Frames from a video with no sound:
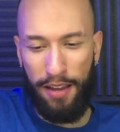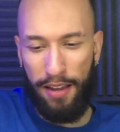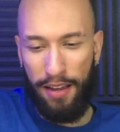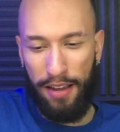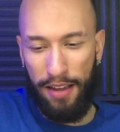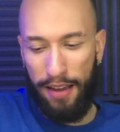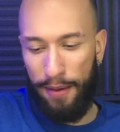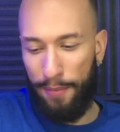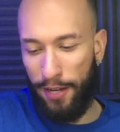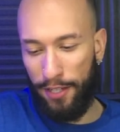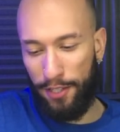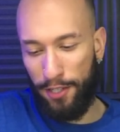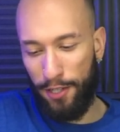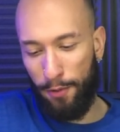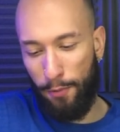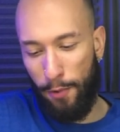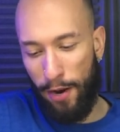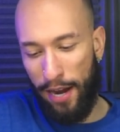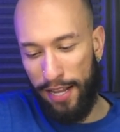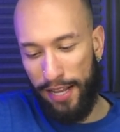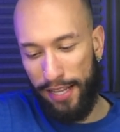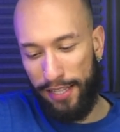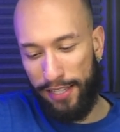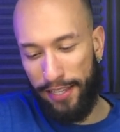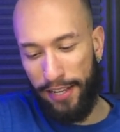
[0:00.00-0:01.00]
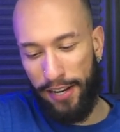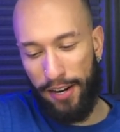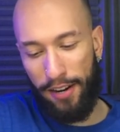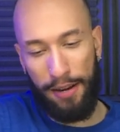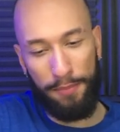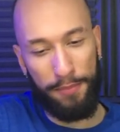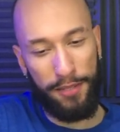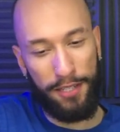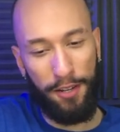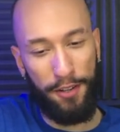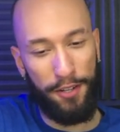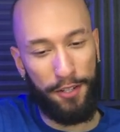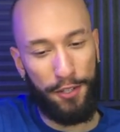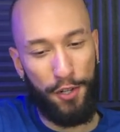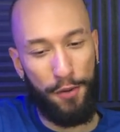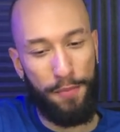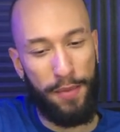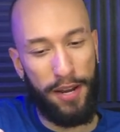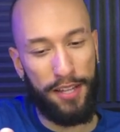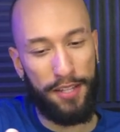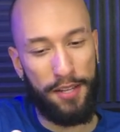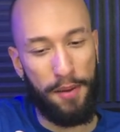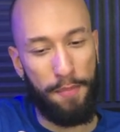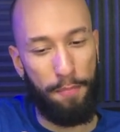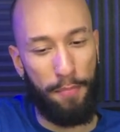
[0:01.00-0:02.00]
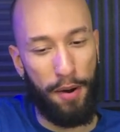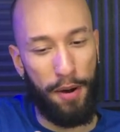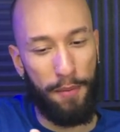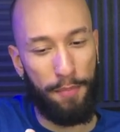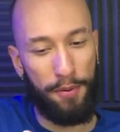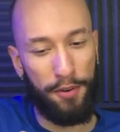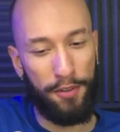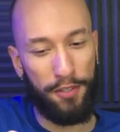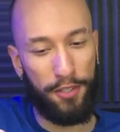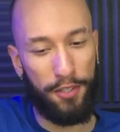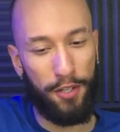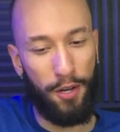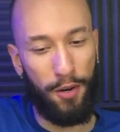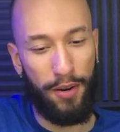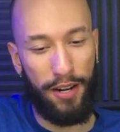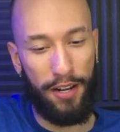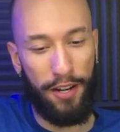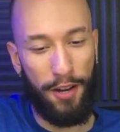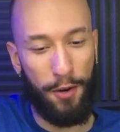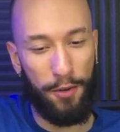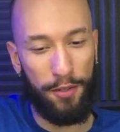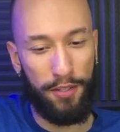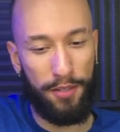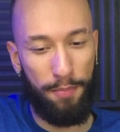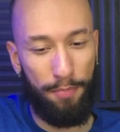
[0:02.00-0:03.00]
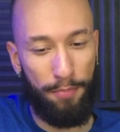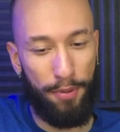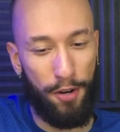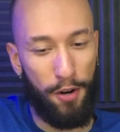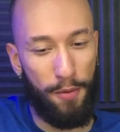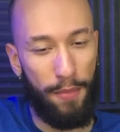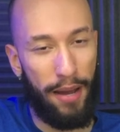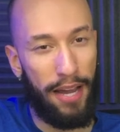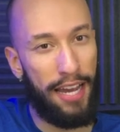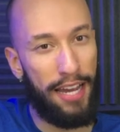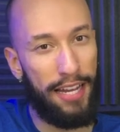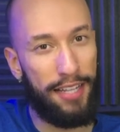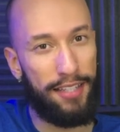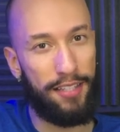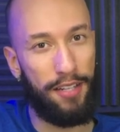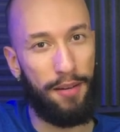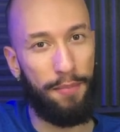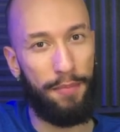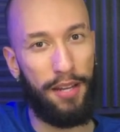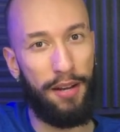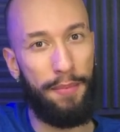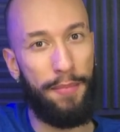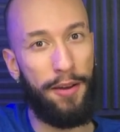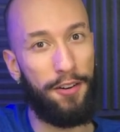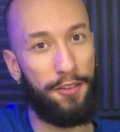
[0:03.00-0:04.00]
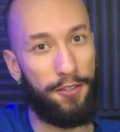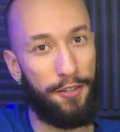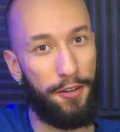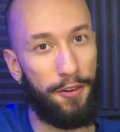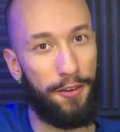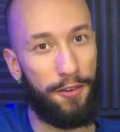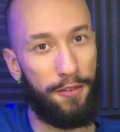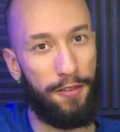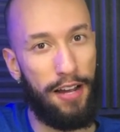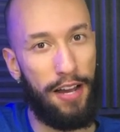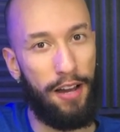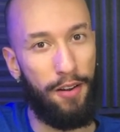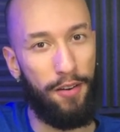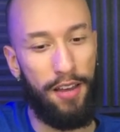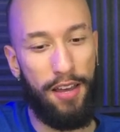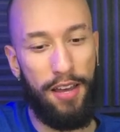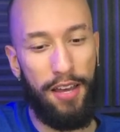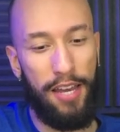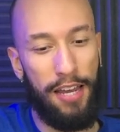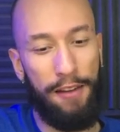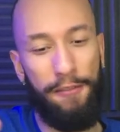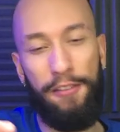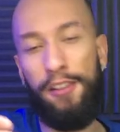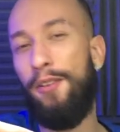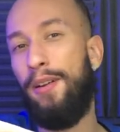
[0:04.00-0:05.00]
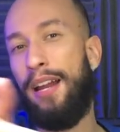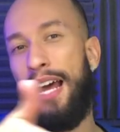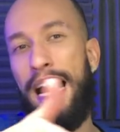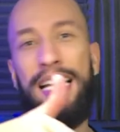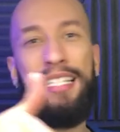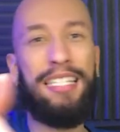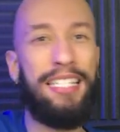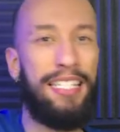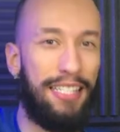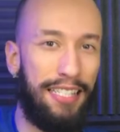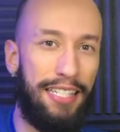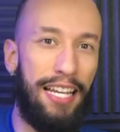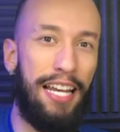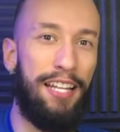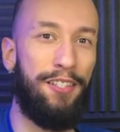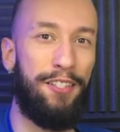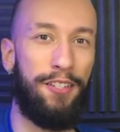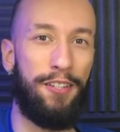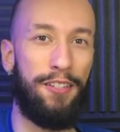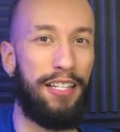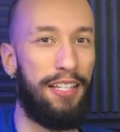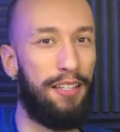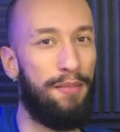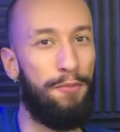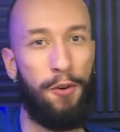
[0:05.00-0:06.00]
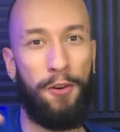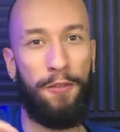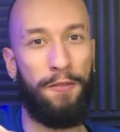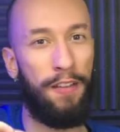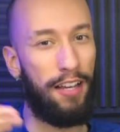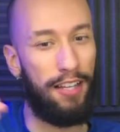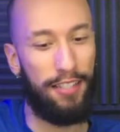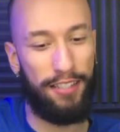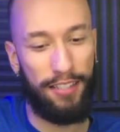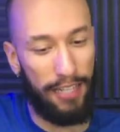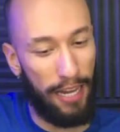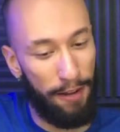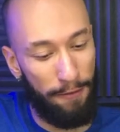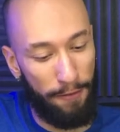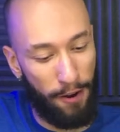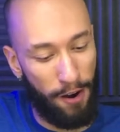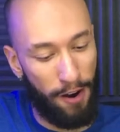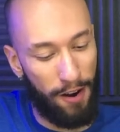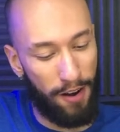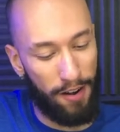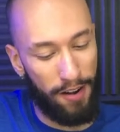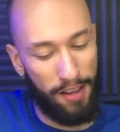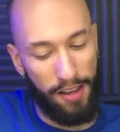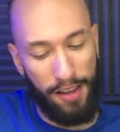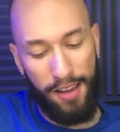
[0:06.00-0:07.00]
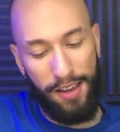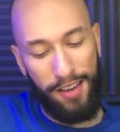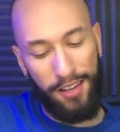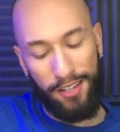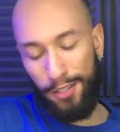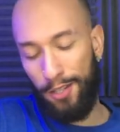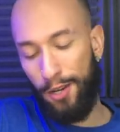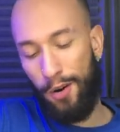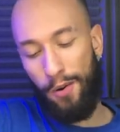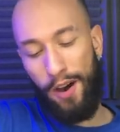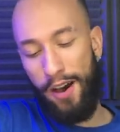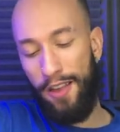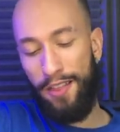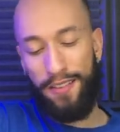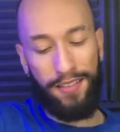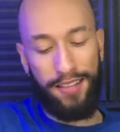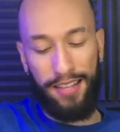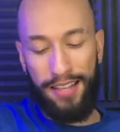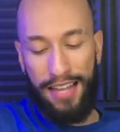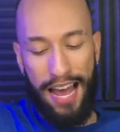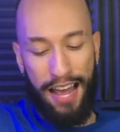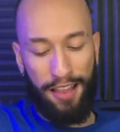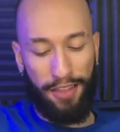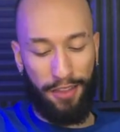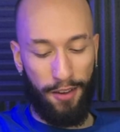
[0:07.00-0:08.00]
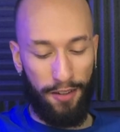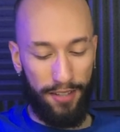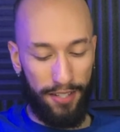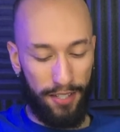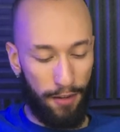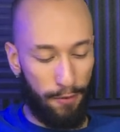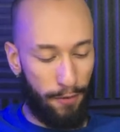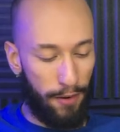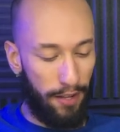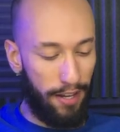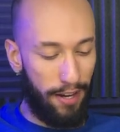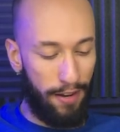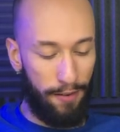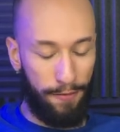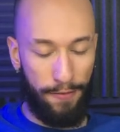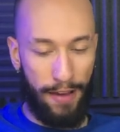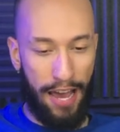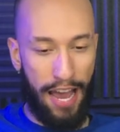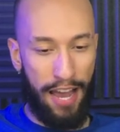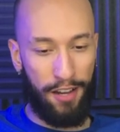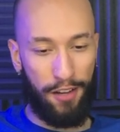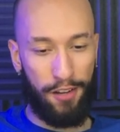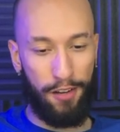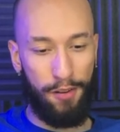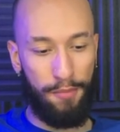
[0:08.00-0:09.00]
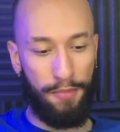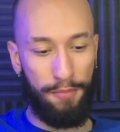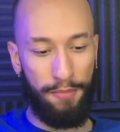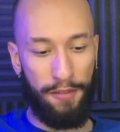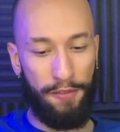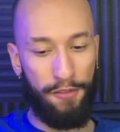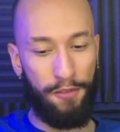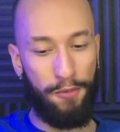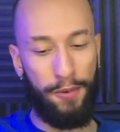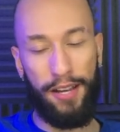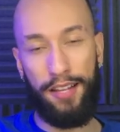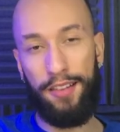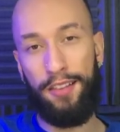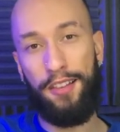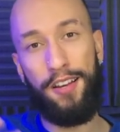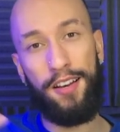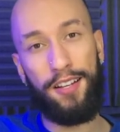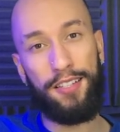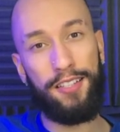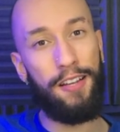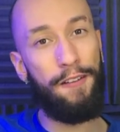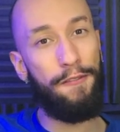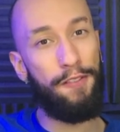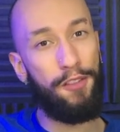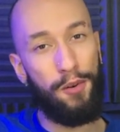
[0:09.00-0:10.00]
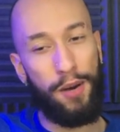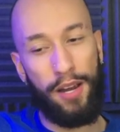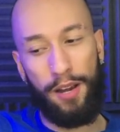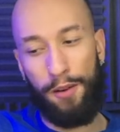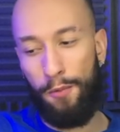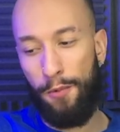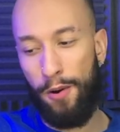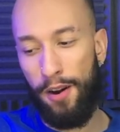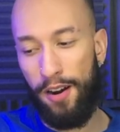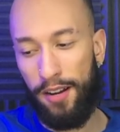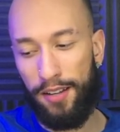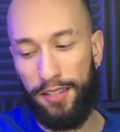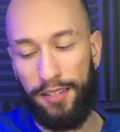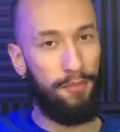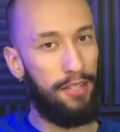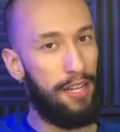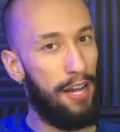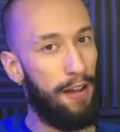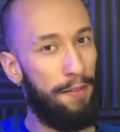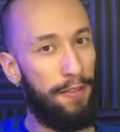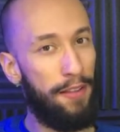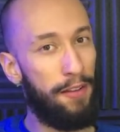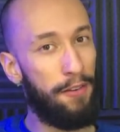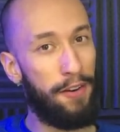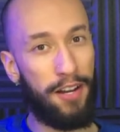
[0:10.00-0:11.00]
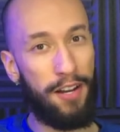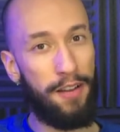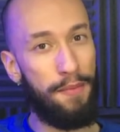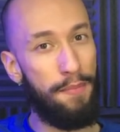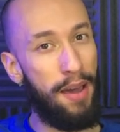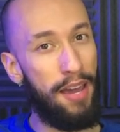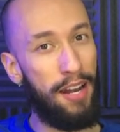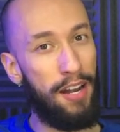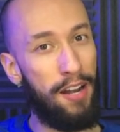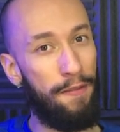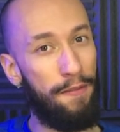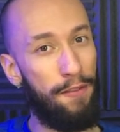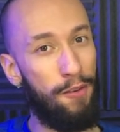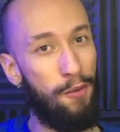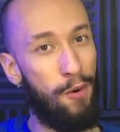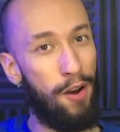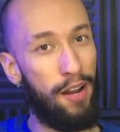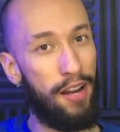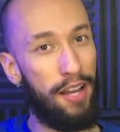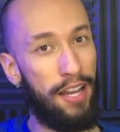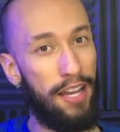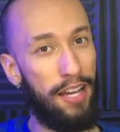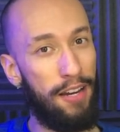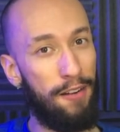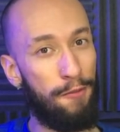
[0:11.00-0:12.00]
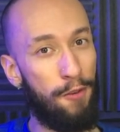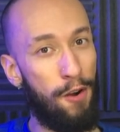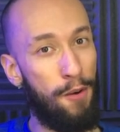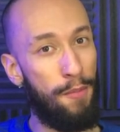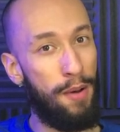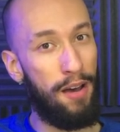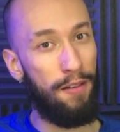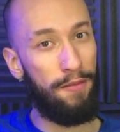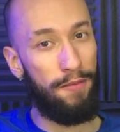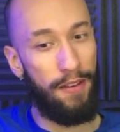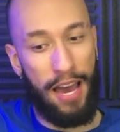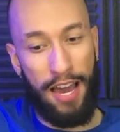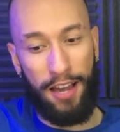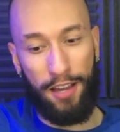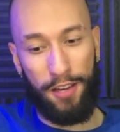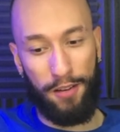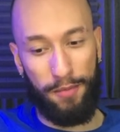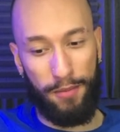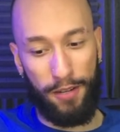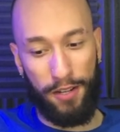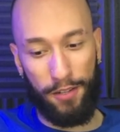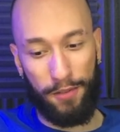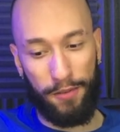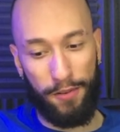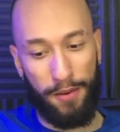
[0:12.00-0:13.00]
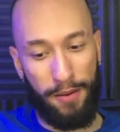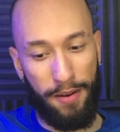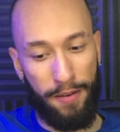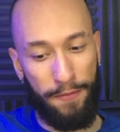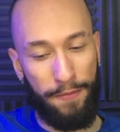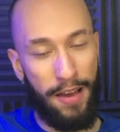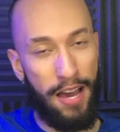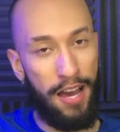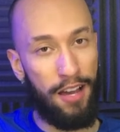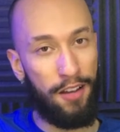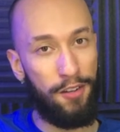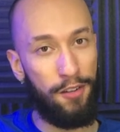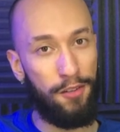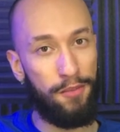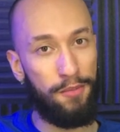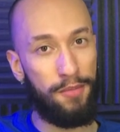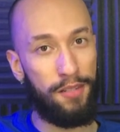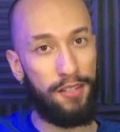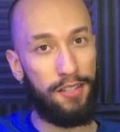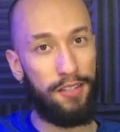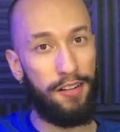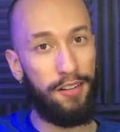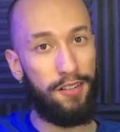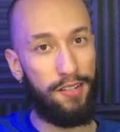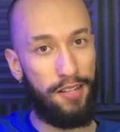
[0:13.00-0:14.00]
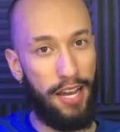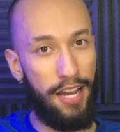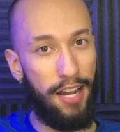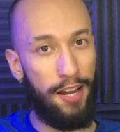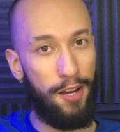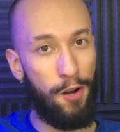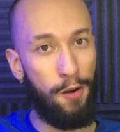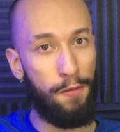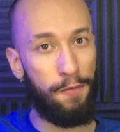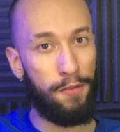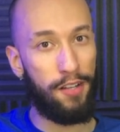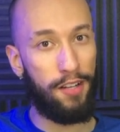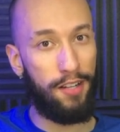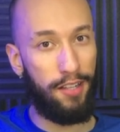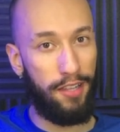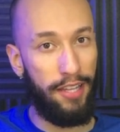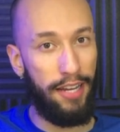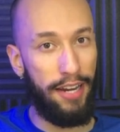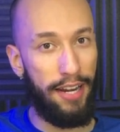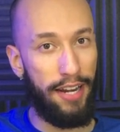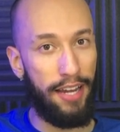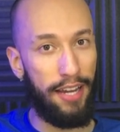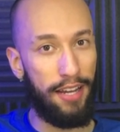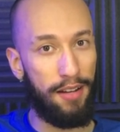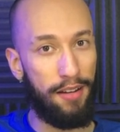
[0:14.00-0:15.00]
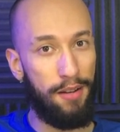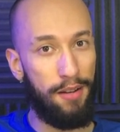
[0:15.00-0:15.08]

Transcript: I'm not sure why that's there. I'm still assuming it's a bumper so it knows, boom, I hit something, I better turn around. Even though it has the sensors, it's more of like a safeguard. So other than that though, this is a really good vacuum. I'm loving the way it looks, loving the way it works. Definitely recommend it if you want to get a robot vacuum because robot vacuums, they're taking over the cleaning.